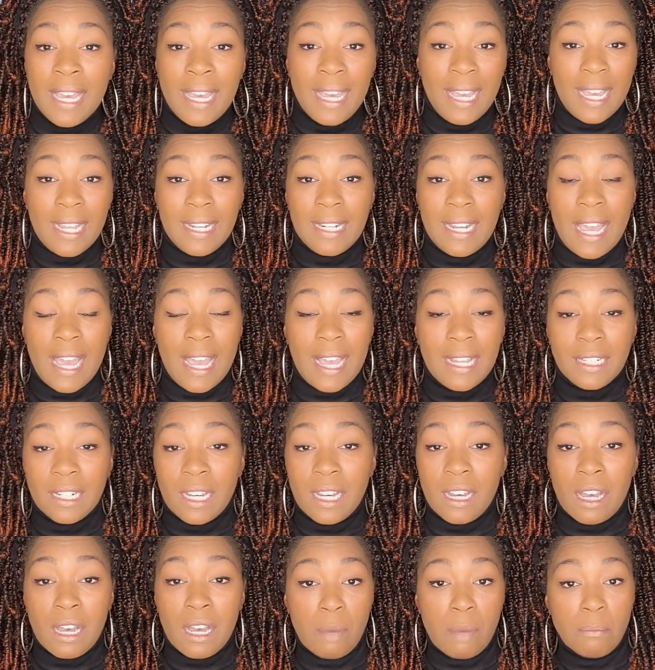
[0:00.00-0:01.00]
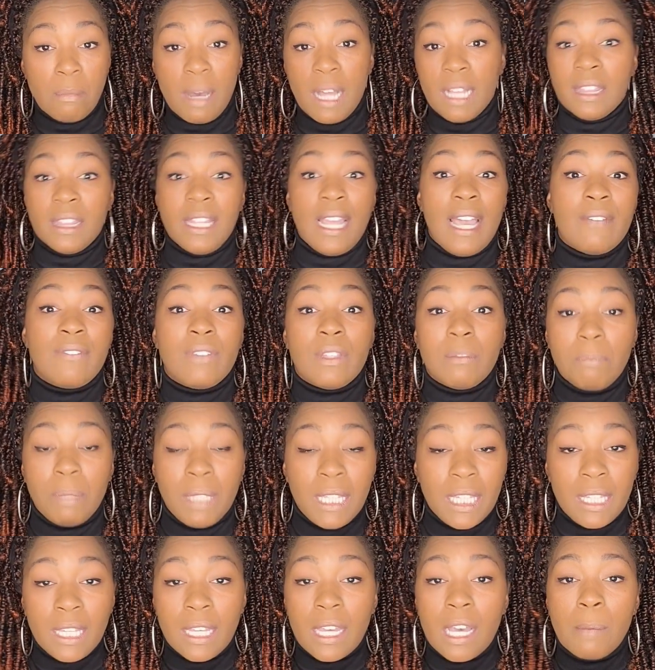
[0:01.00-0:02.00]
and at 11
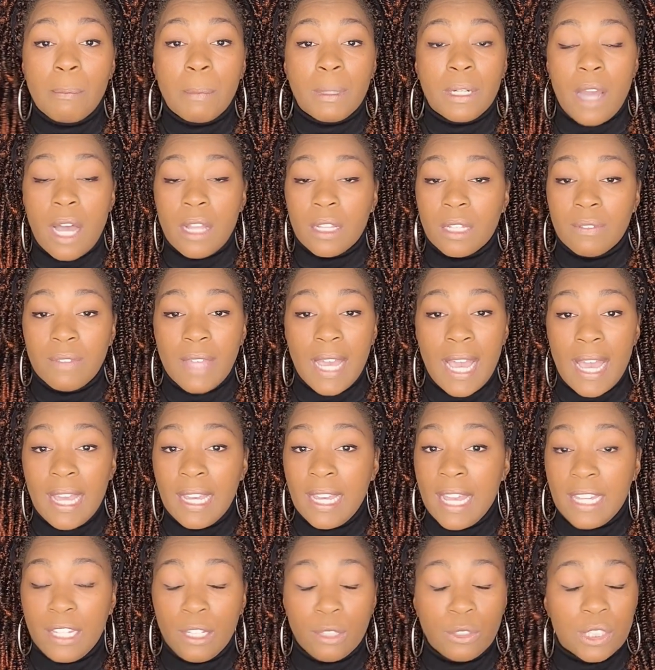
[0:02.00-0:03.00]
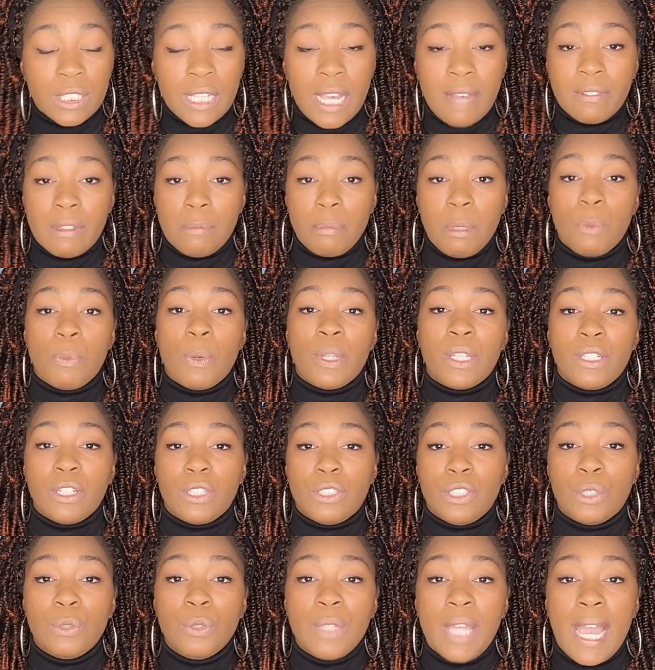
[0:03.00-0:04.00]
p.m. and all of that. And you just have to be willing to
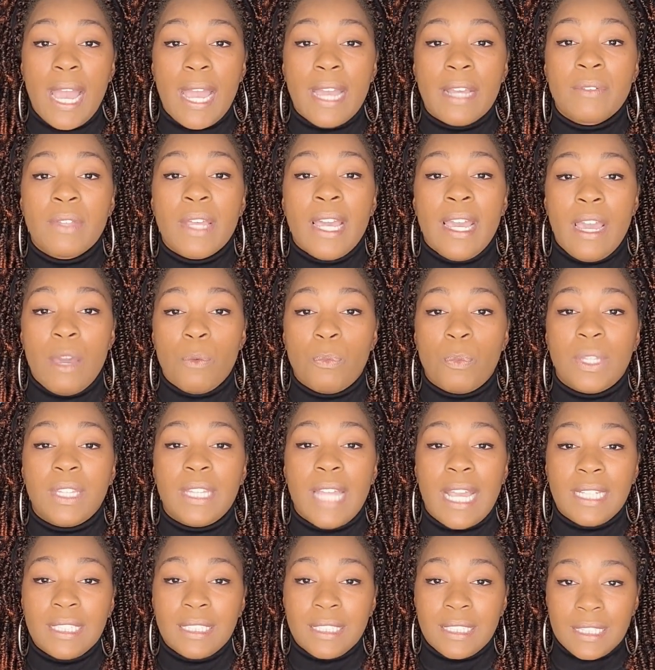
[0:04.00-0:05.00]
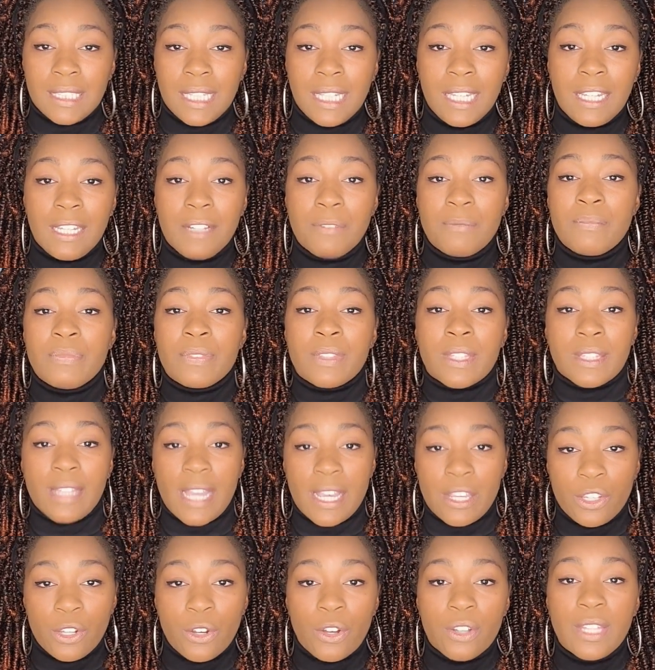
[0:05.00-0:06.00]
do that. And when they see
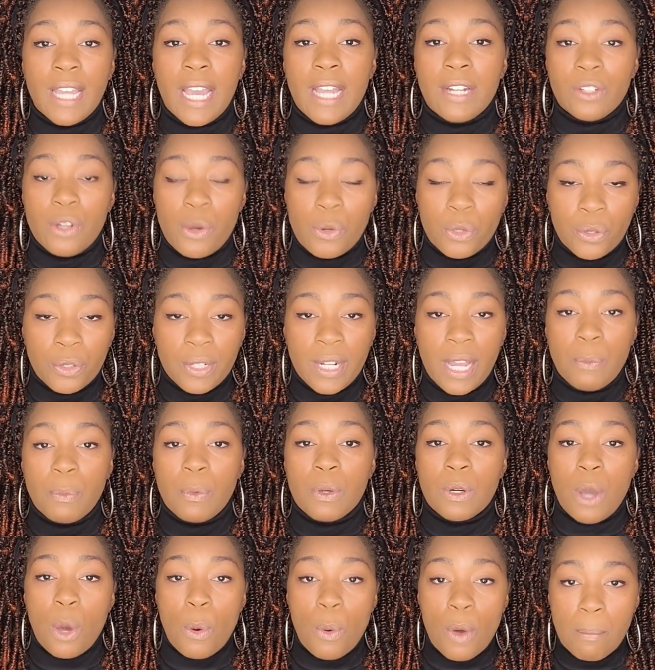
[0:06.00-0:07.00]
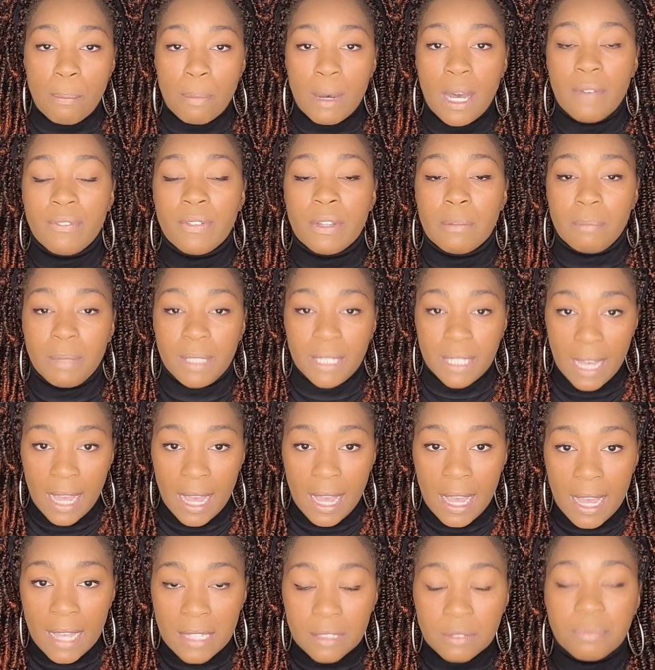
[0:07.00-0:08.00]
that you're that notary that will go above and
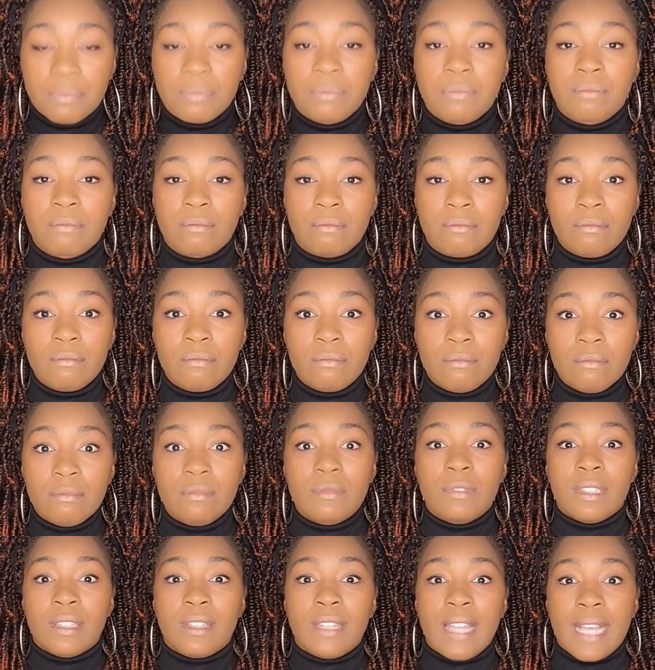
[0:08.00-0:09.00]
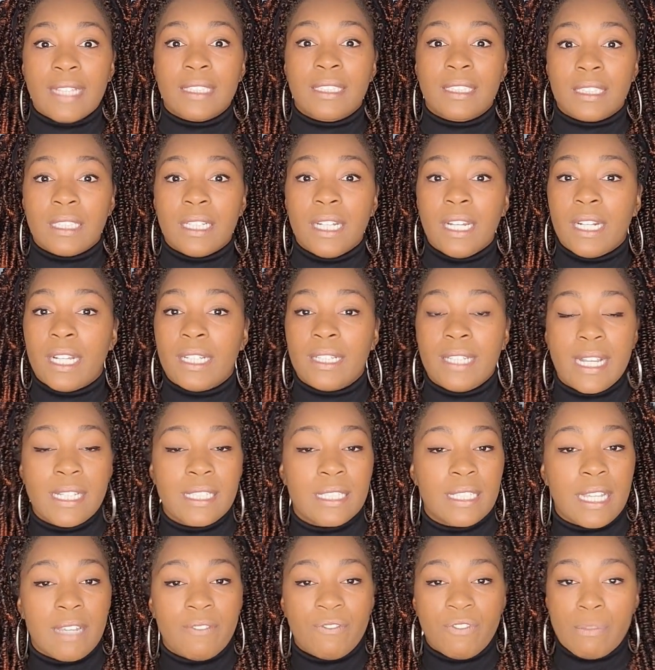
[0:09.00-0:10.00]
beyond, that's good, and that's
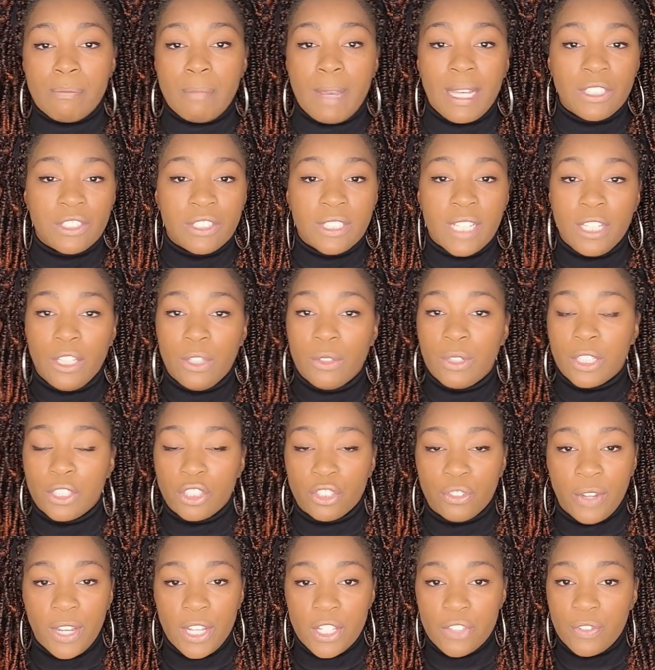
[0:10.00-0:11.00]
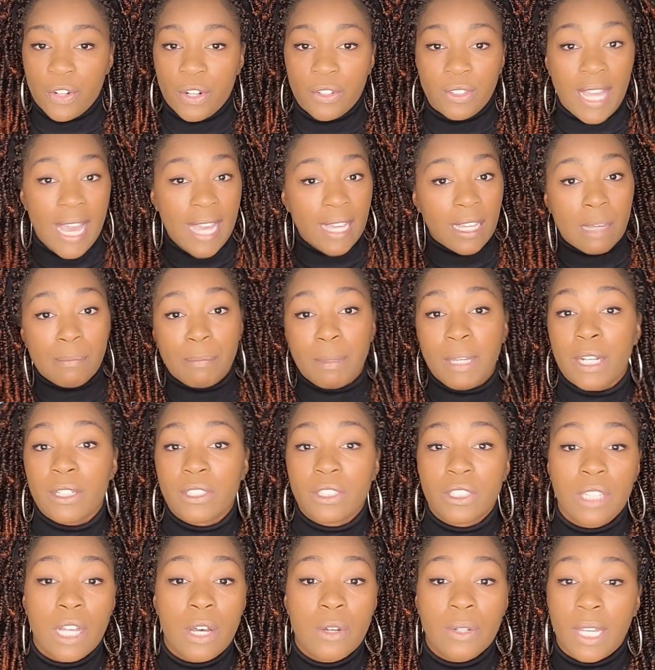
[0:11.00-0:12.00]
information that you can transfer. That can be your
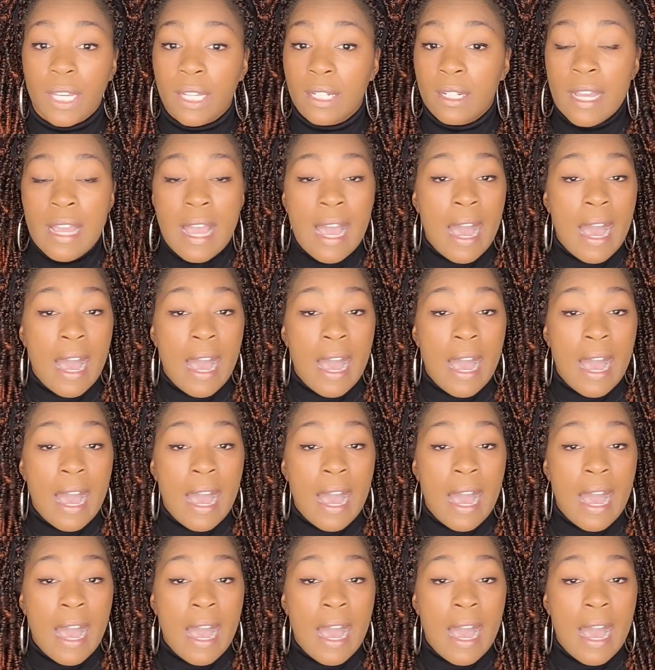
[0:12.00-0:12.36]
slogan.